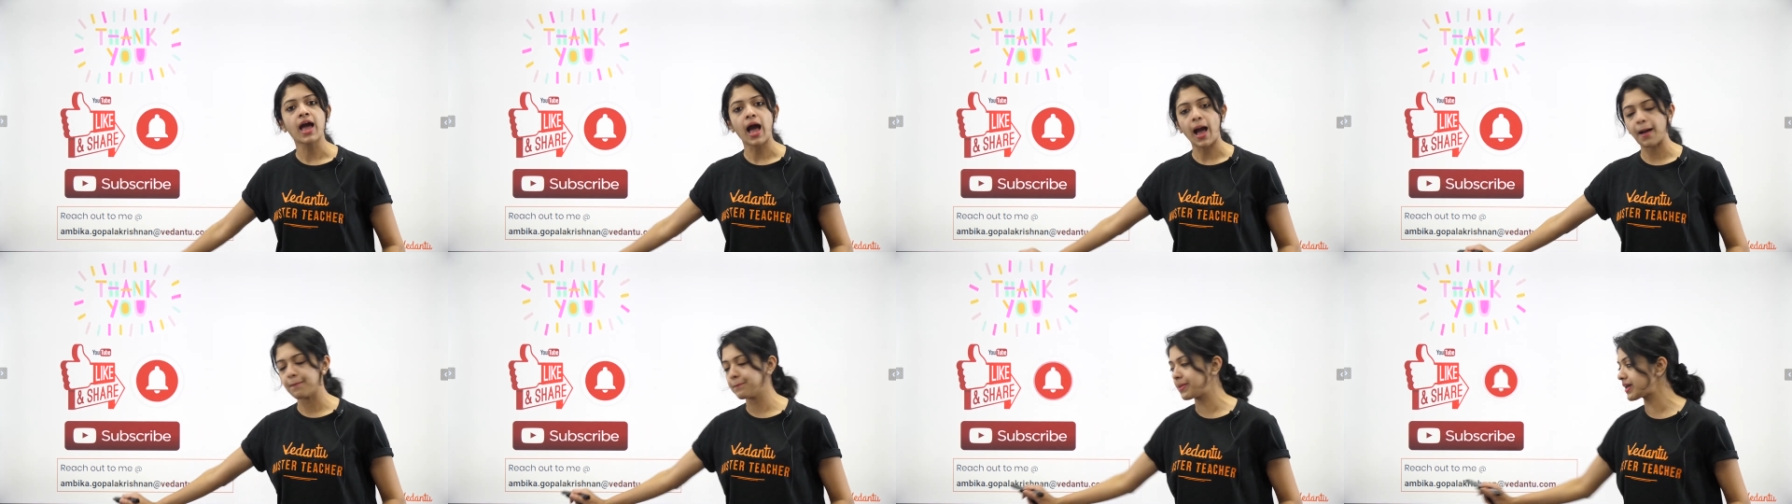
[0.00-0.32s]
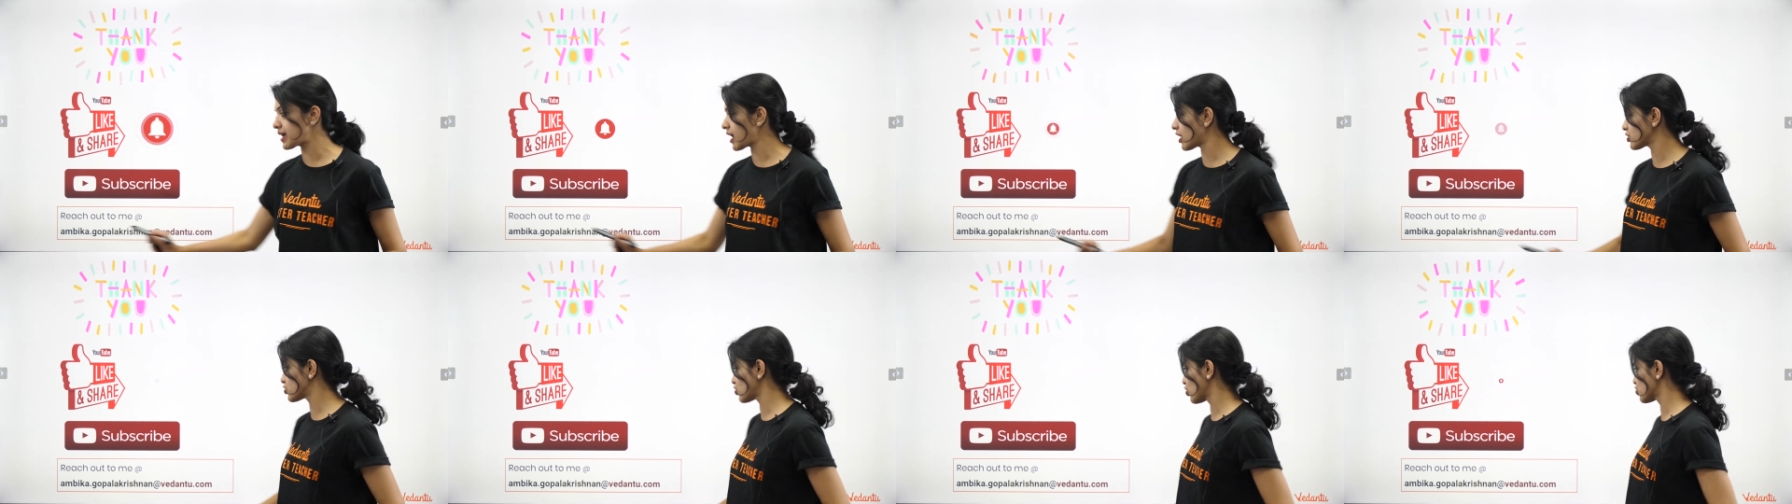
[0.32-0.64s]

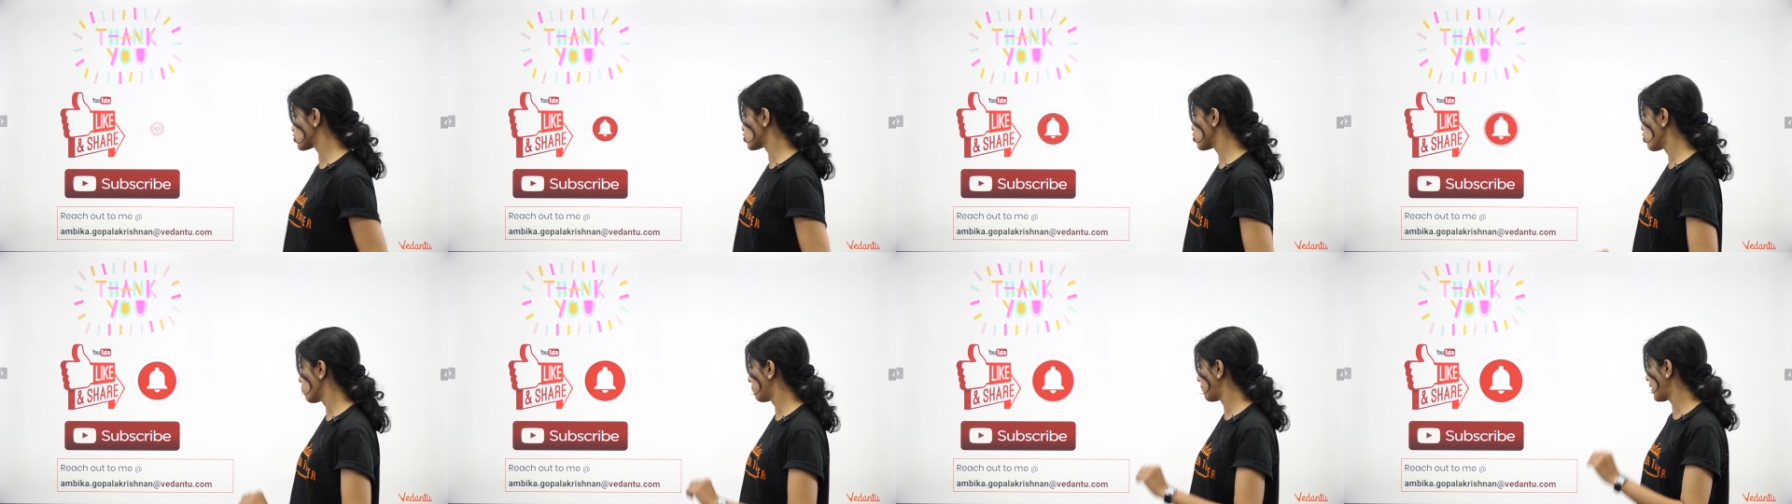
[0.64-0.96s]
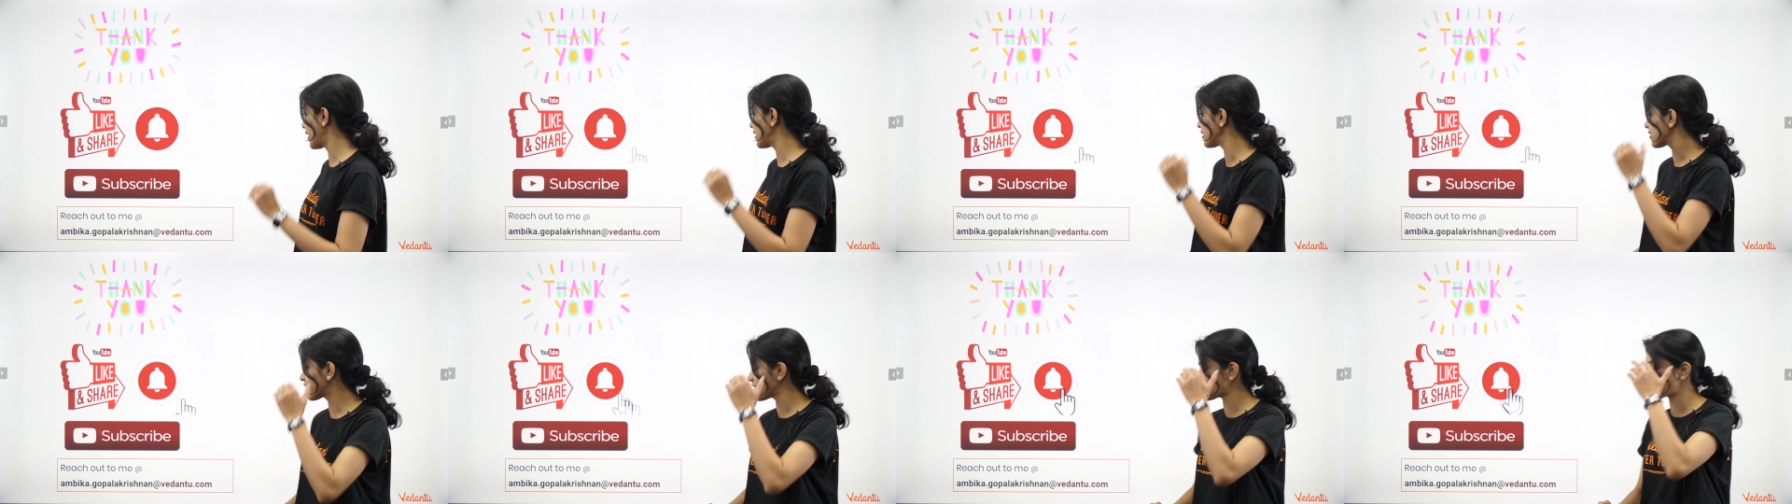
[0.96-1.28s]

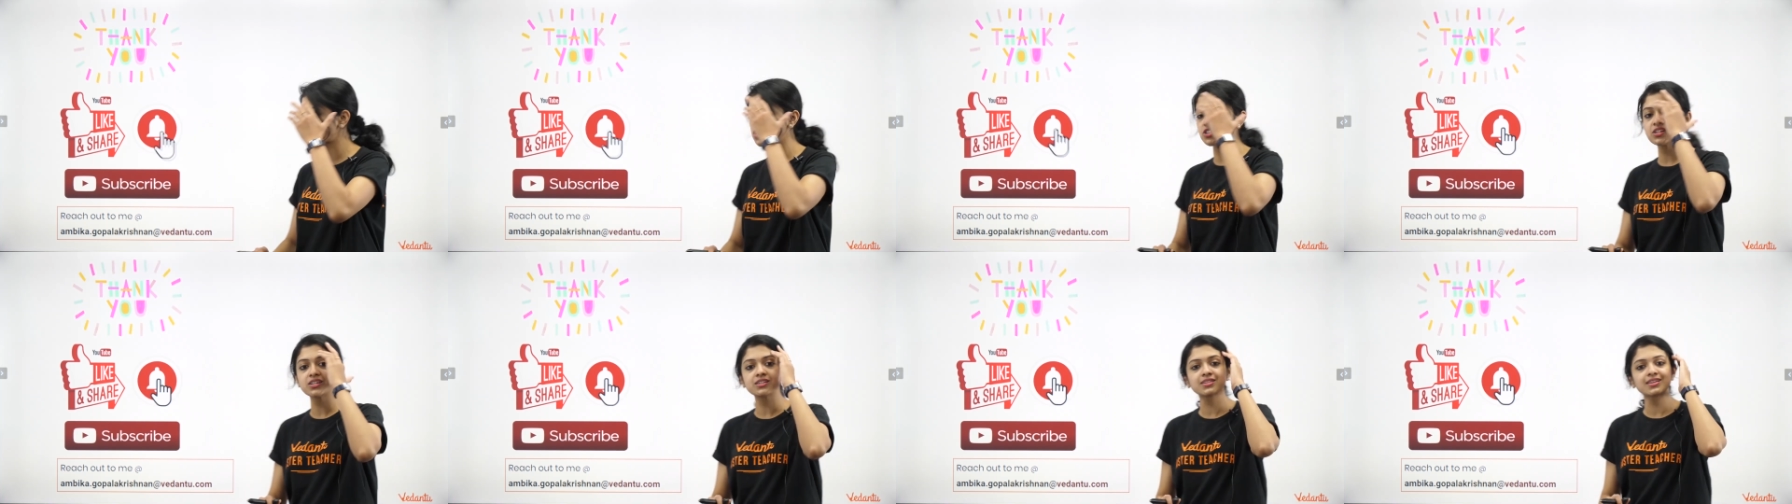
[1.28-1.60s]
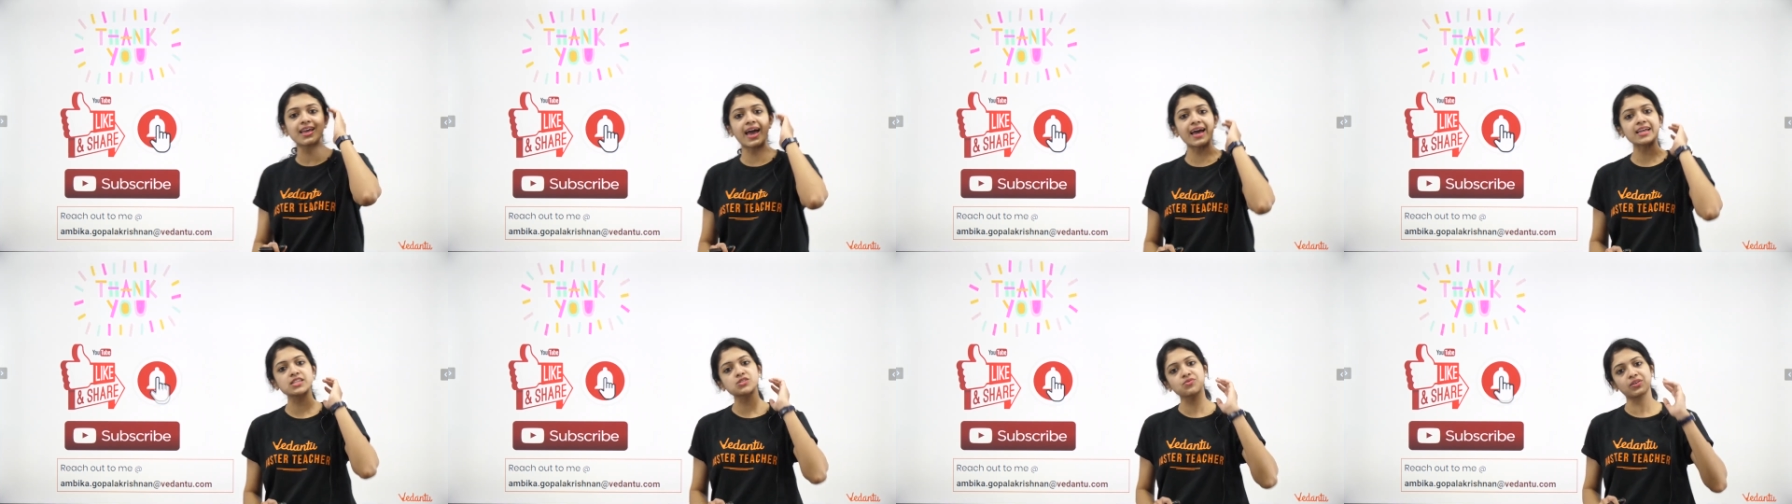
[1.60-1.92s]

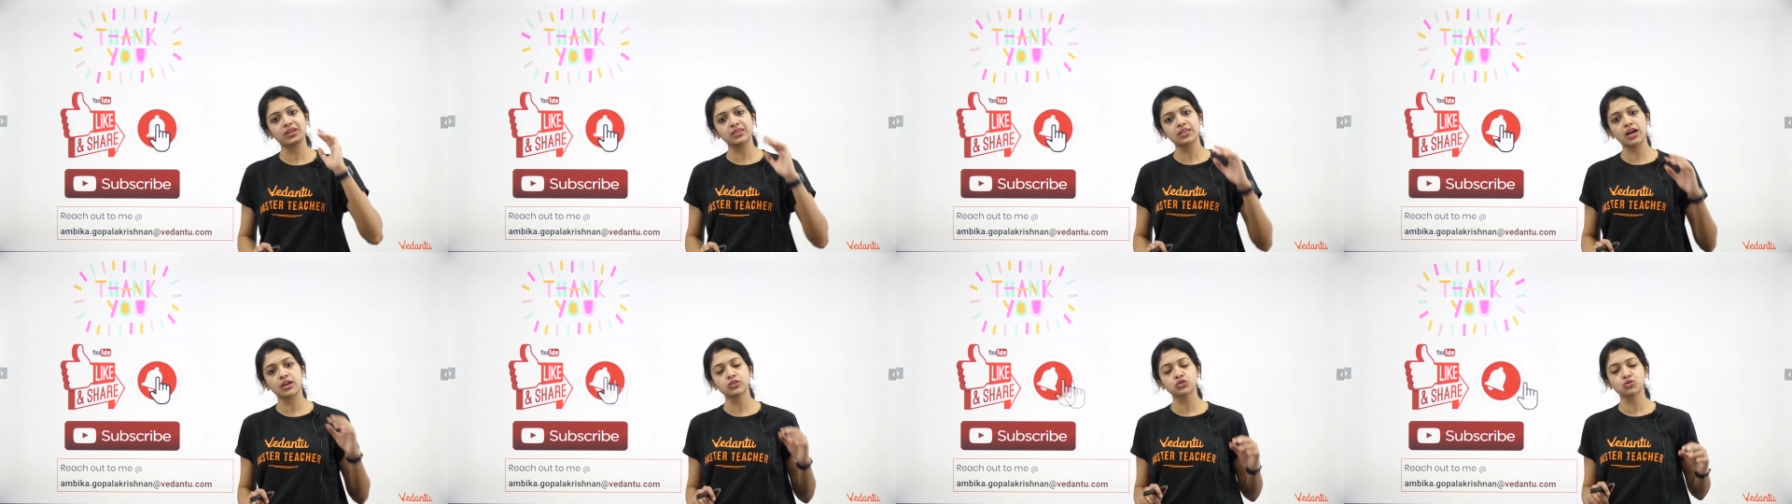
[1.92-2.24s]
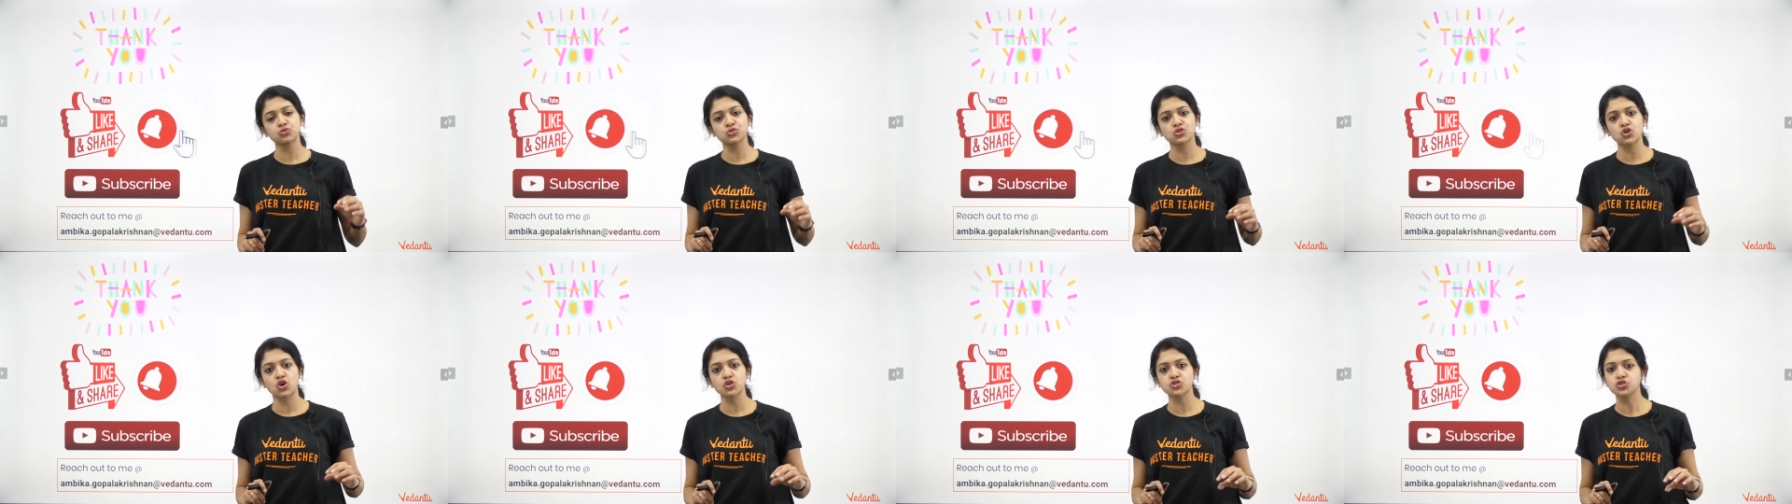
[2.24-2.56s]

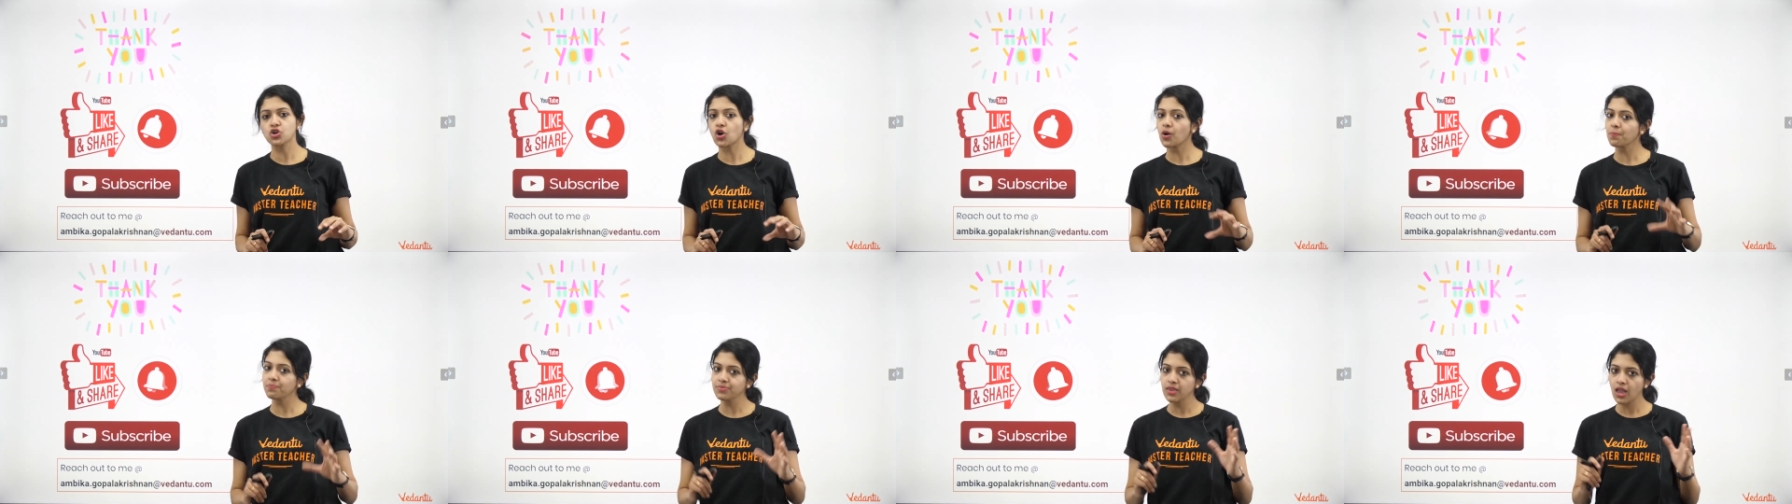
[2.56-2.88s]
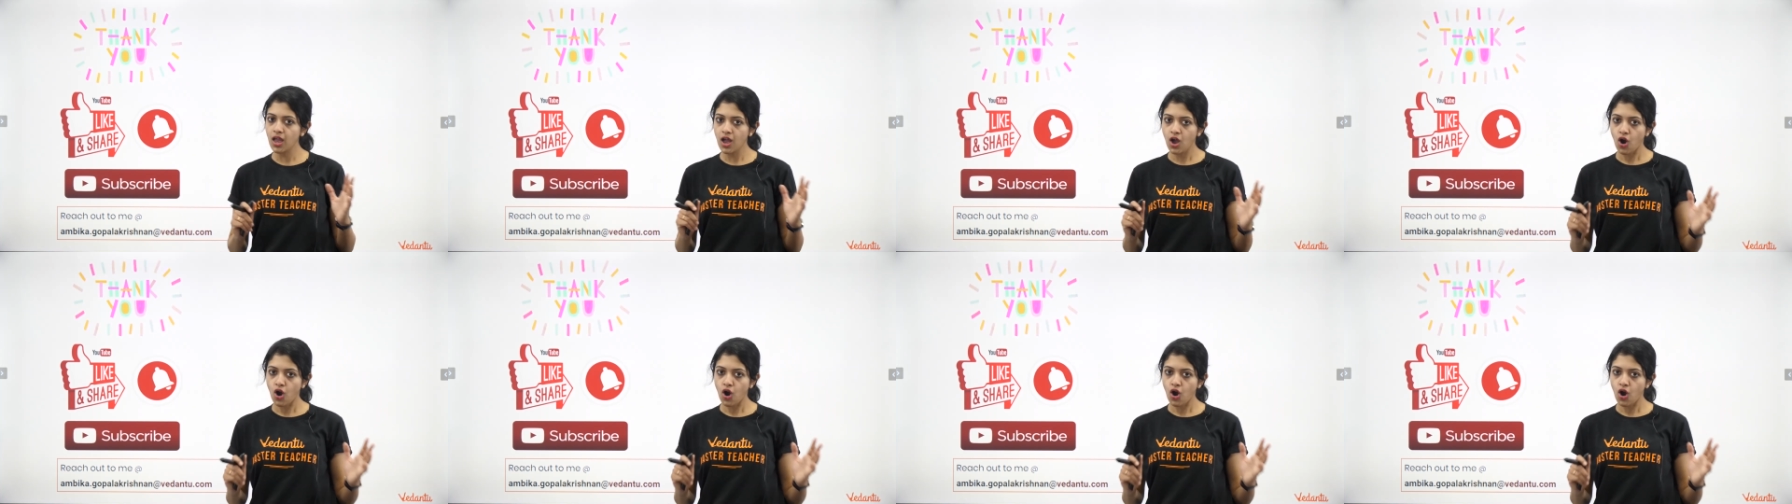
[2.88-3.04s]
ambika.gopalakrishnan@vedantu.com,